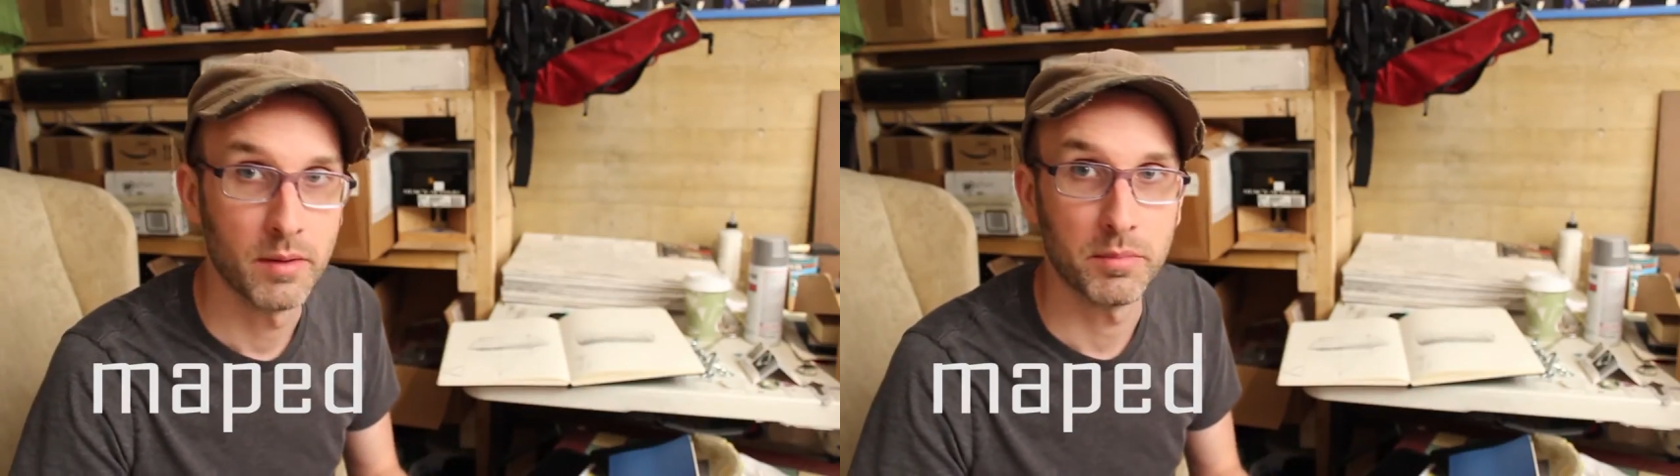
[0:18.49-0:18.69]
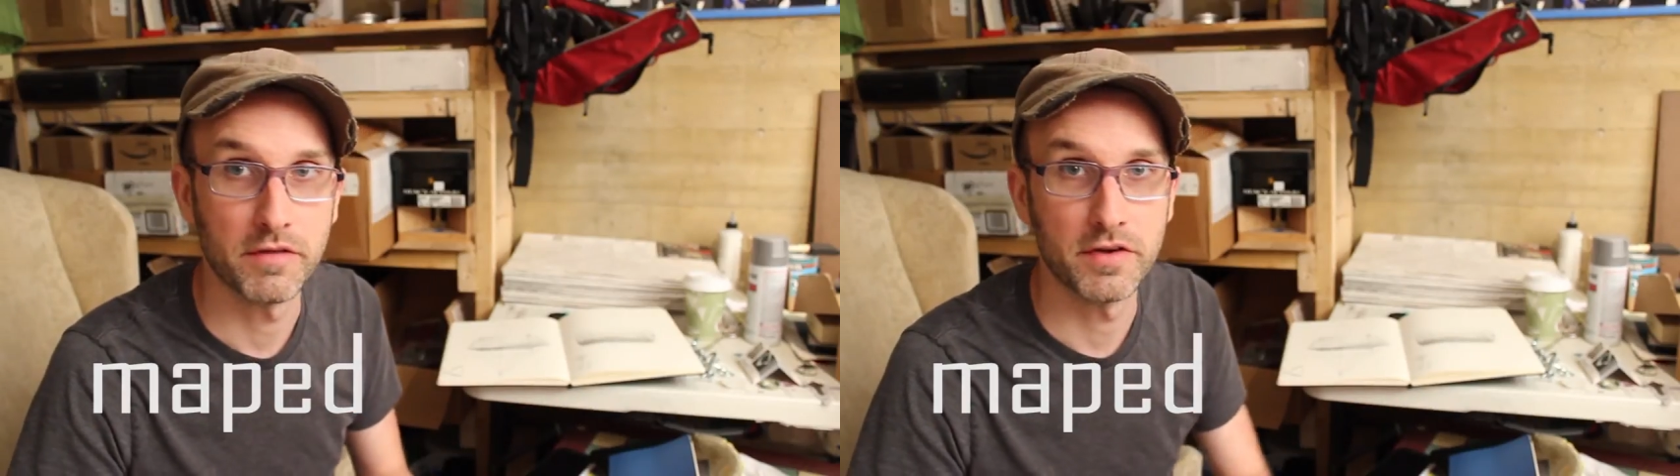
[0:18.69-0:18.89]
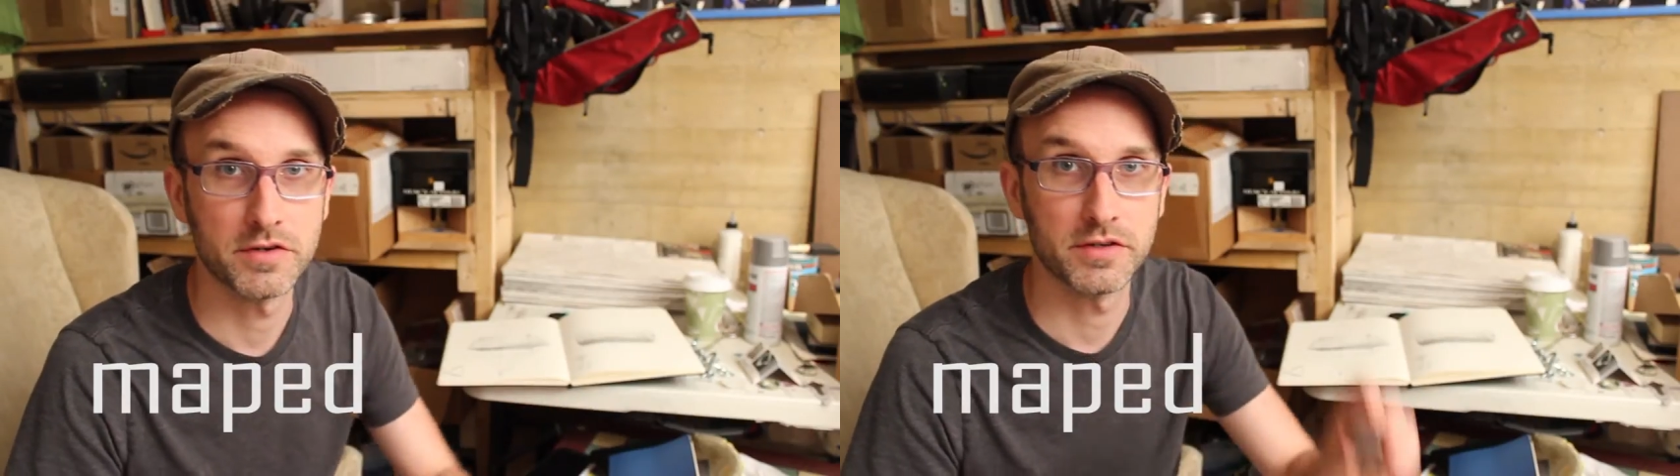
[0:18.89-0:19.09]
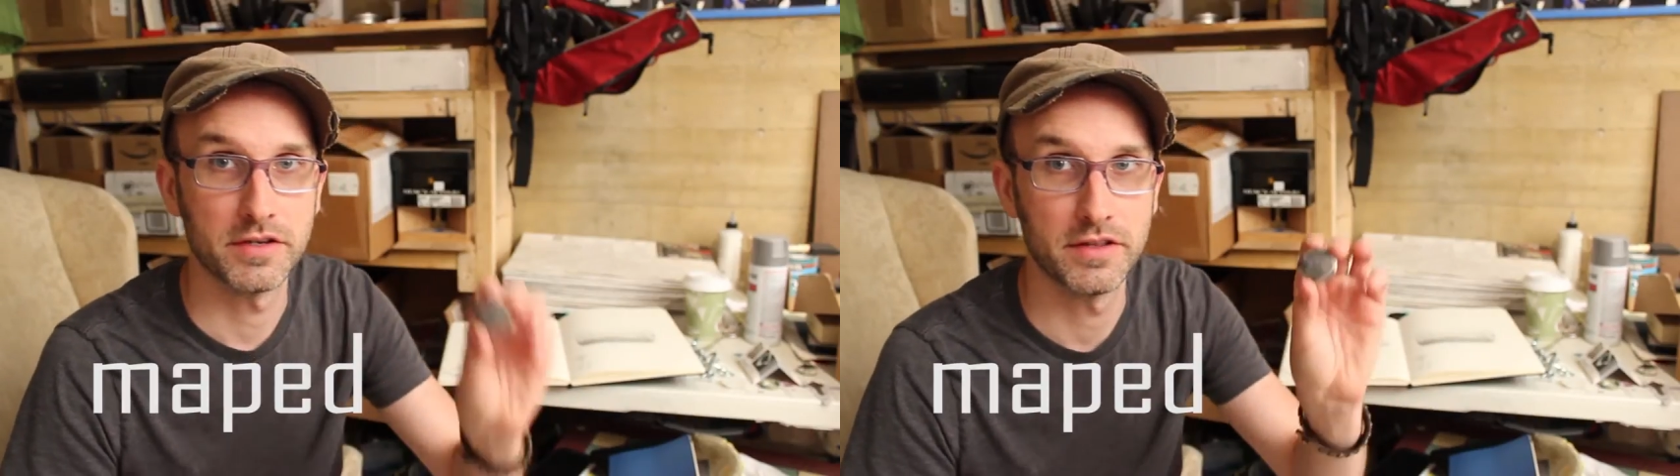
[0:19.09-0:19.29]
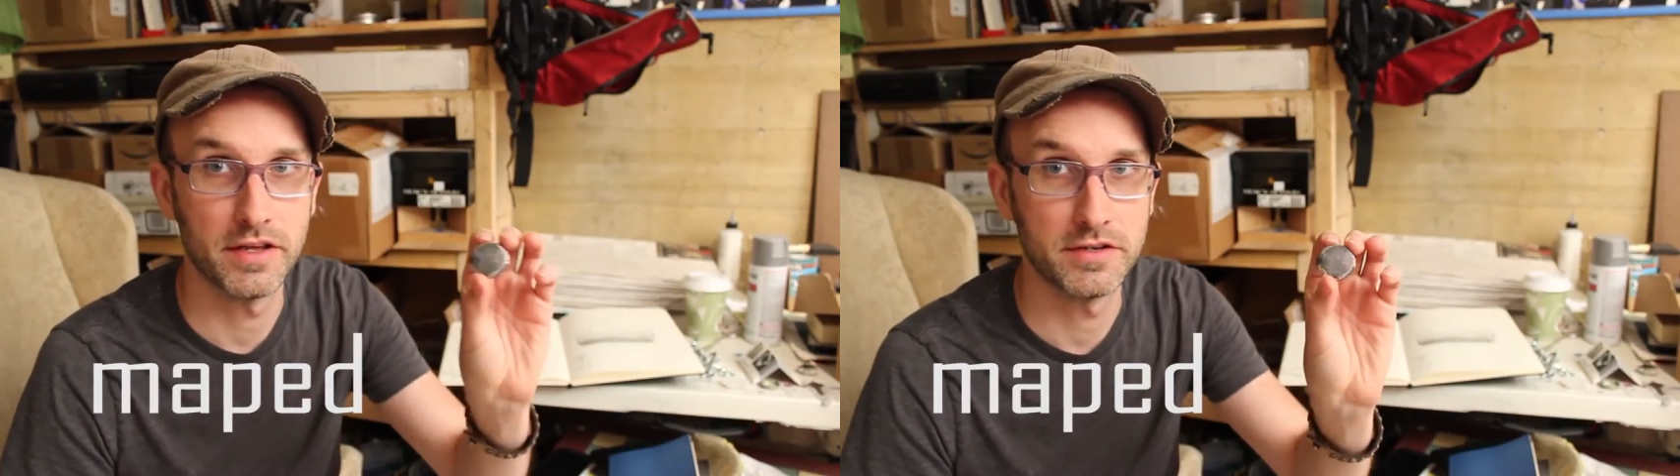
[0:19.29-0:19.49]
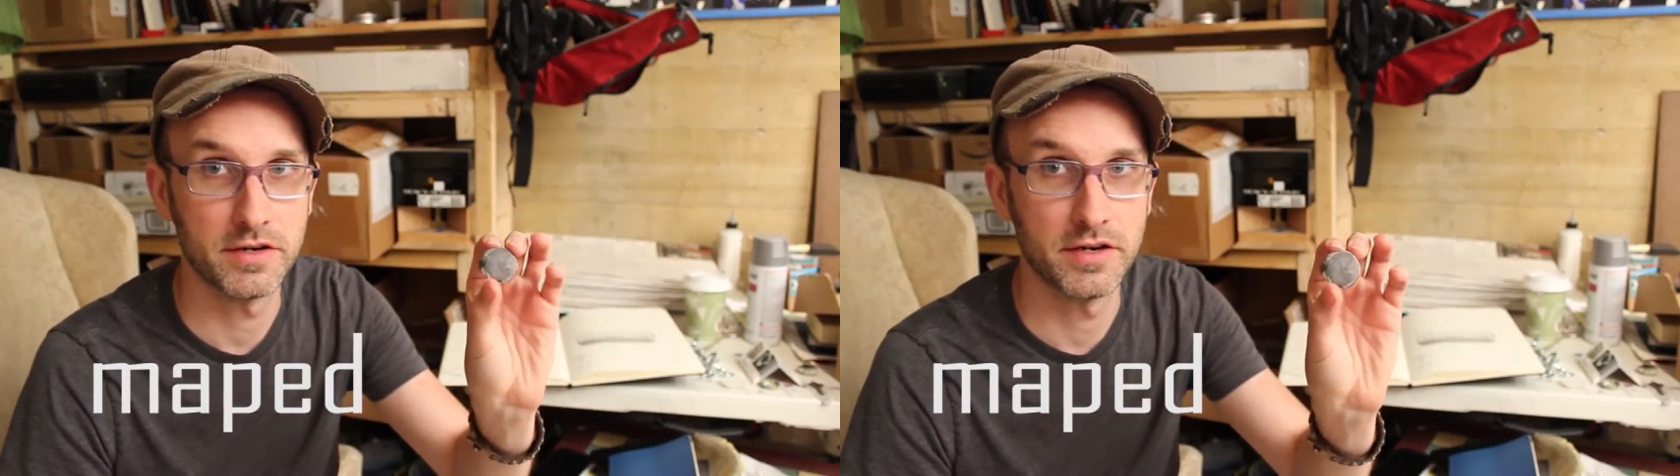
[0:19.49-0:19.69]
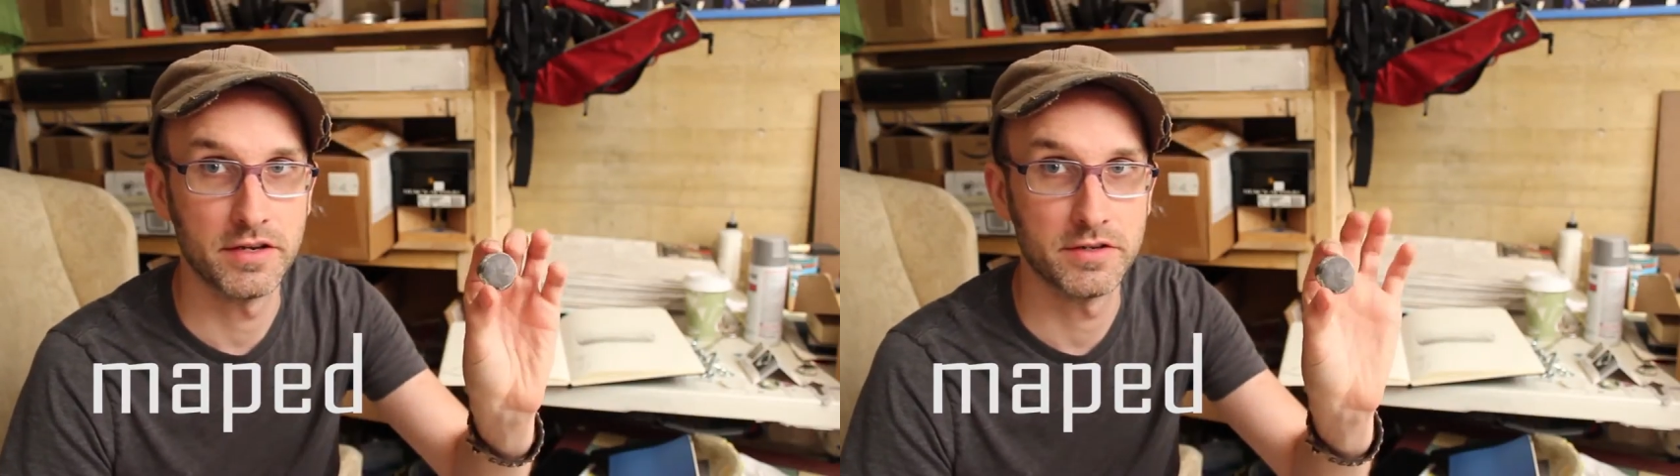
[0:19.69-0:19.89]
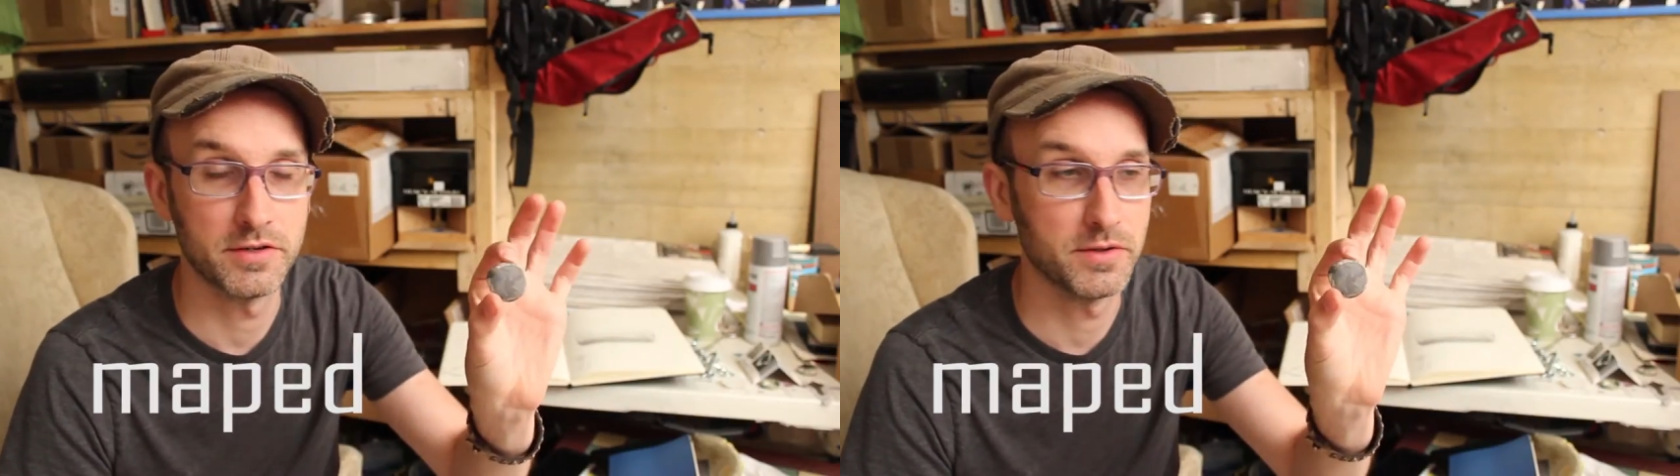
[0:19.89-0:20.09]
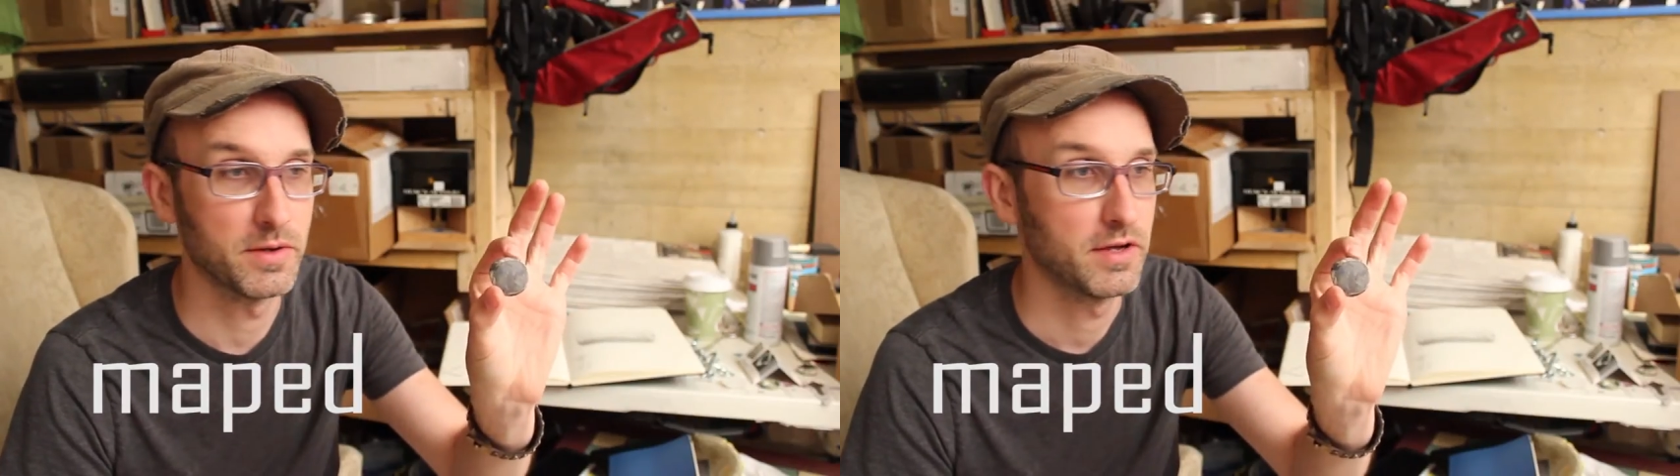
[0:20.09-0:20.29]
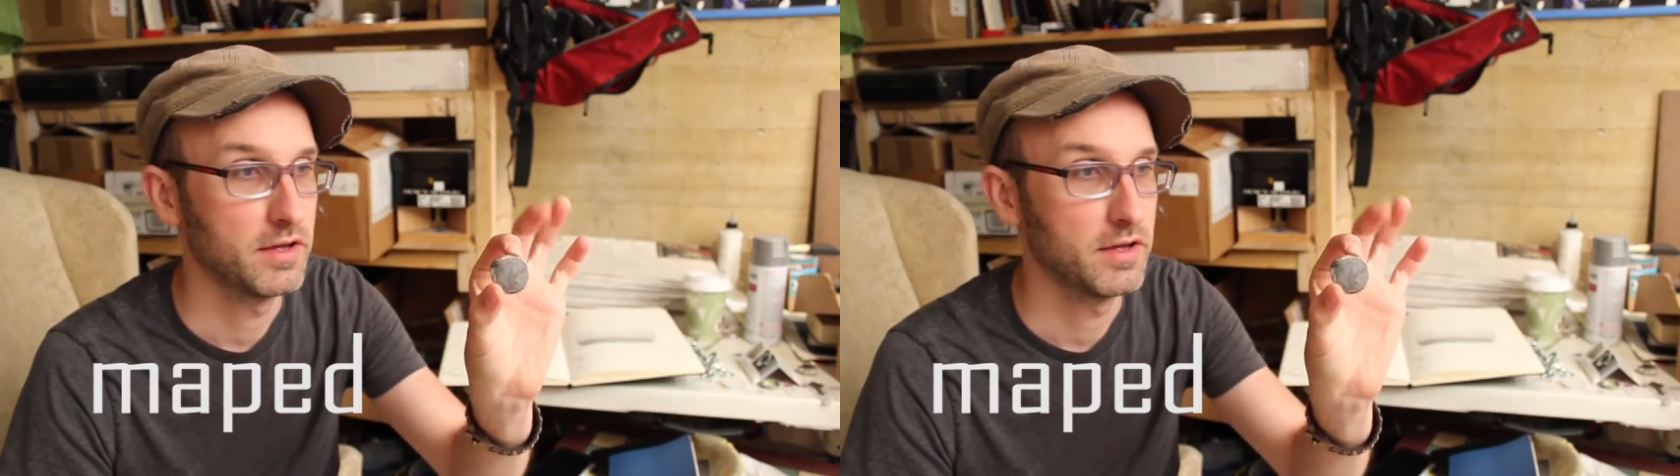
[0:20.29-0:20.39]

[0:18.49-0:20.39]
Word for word: but eventually they turn into